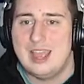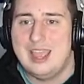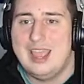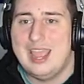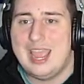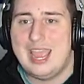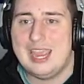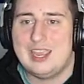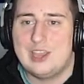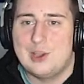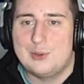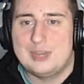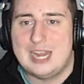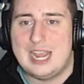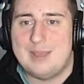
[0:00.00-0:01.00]
Hey,
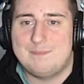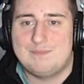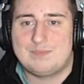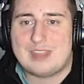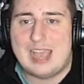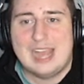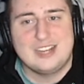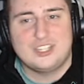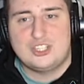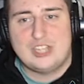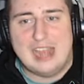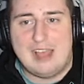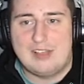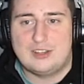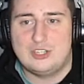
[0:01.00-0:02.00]
Codename, I just
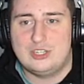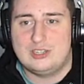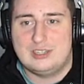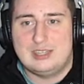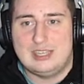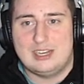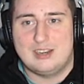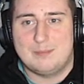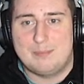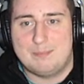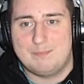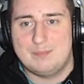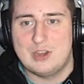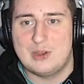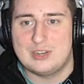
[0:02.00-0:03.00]
challenged the leader
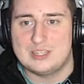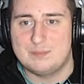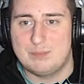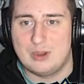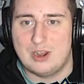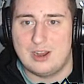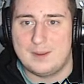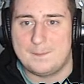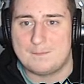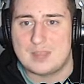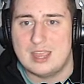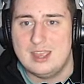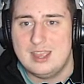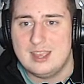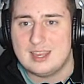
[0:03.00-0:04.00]
known as Berg.
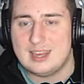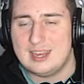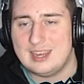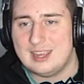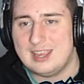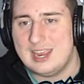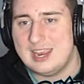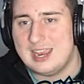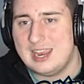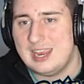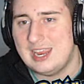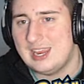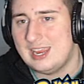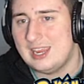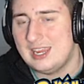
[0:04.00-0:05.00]
He,
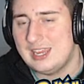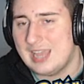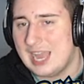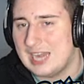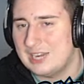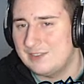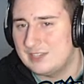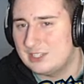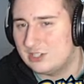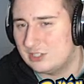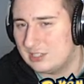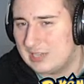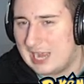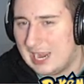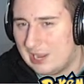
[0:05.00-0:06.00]
he, he kind of is your
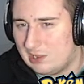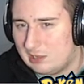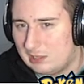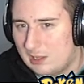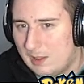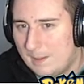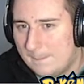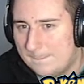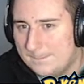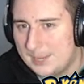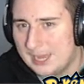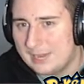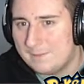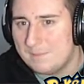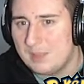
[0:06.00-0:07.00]
style,
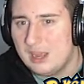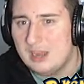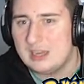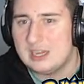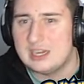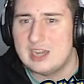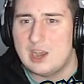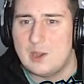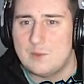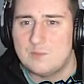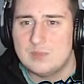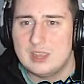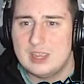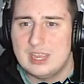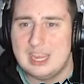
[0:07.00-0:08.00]
but, you know,
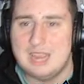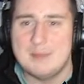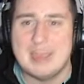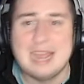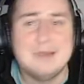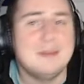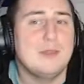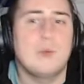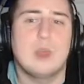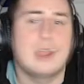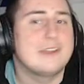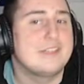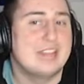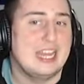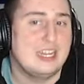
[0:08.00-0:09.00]
he made me work
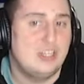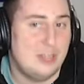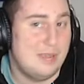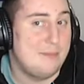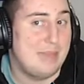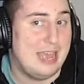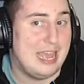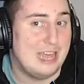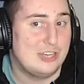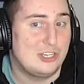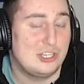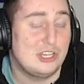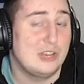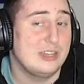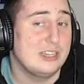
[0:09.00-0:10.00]
for that gym badge,
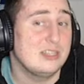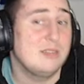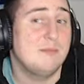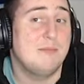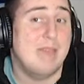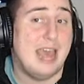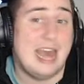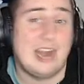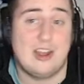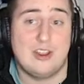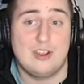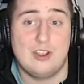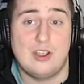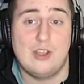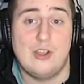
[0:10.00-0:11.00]
so it doesn't
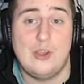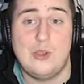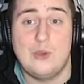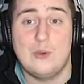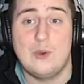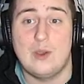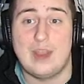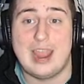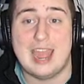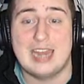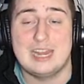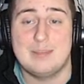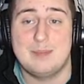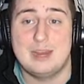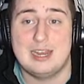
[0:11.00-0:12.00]
matter who or
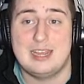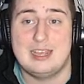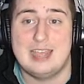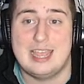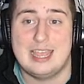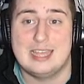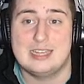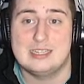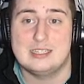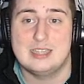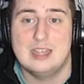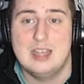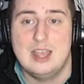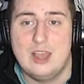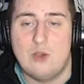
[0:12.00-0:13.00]
anybody is
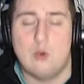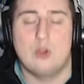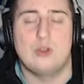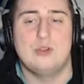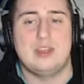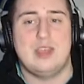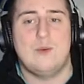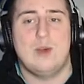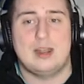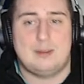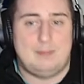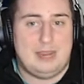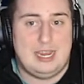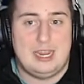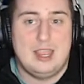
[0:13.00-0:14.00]
or who they want to
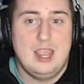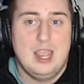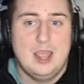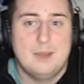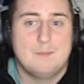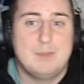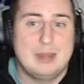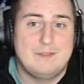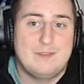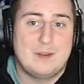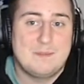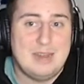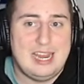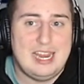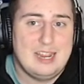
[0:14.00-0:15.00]
be. But for
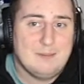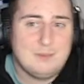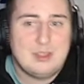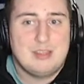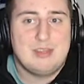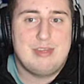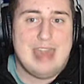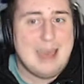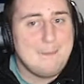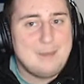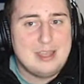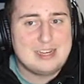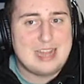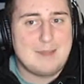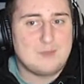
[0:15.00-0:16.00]
me, that
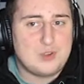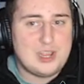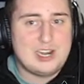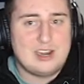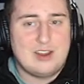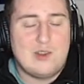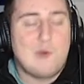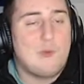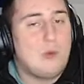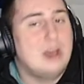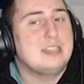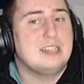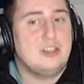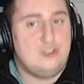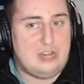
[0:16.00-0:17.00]
Bug-type trainer
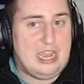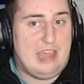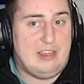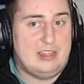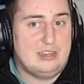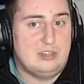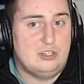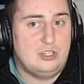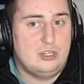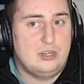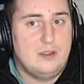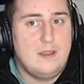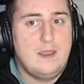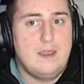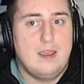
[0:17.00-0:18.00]
was a challenge.
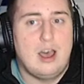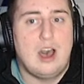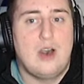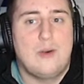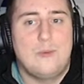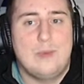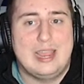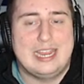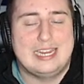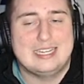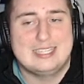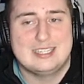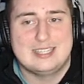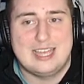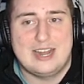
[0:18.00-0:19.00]
Oh, wait, it
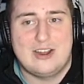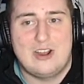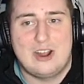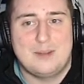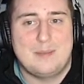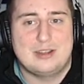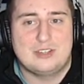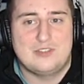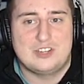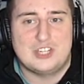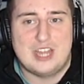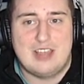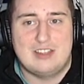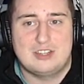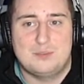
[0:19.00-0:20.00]
says that aren't much of a
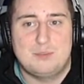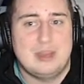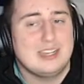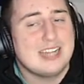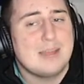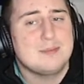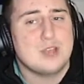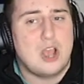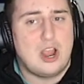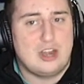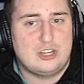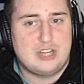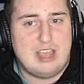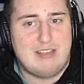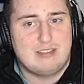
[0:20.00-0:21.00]
challenge. Bug-types are a
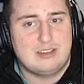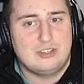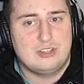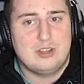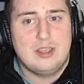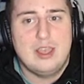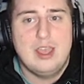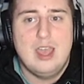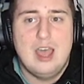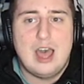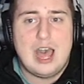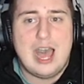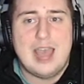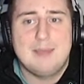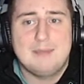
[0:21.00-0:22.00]
challenge.
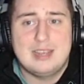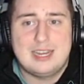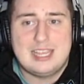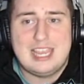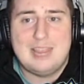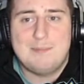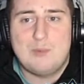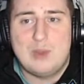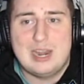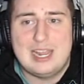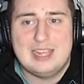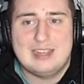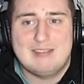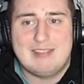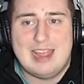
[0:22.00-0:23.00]
I'm going to keep
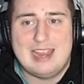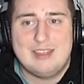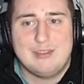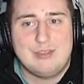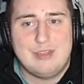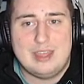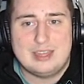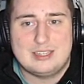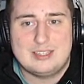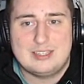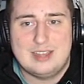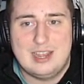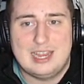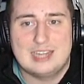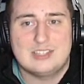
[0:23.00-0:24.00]
winning like this
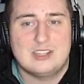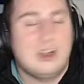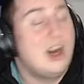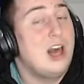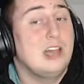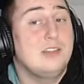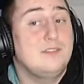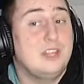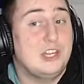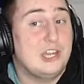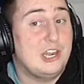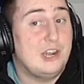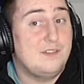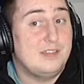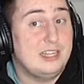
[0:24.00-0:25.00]
against all of the
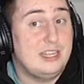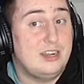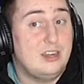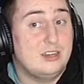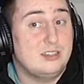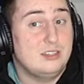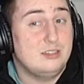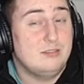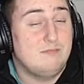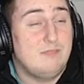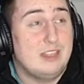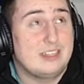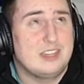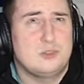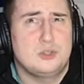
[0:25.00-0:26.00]
Unova leaders,
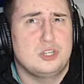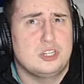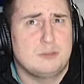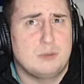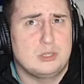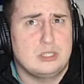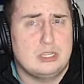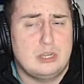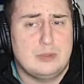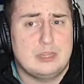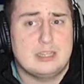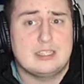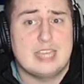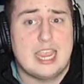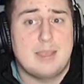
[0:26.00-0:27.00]
because that's what you're supposed to do in
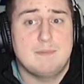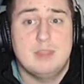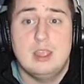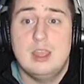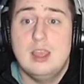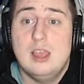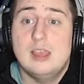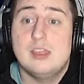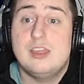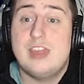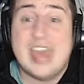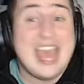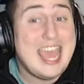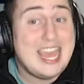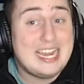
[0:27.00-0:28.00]
this game.
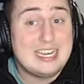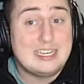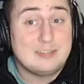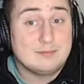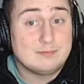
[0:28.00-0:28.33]
Then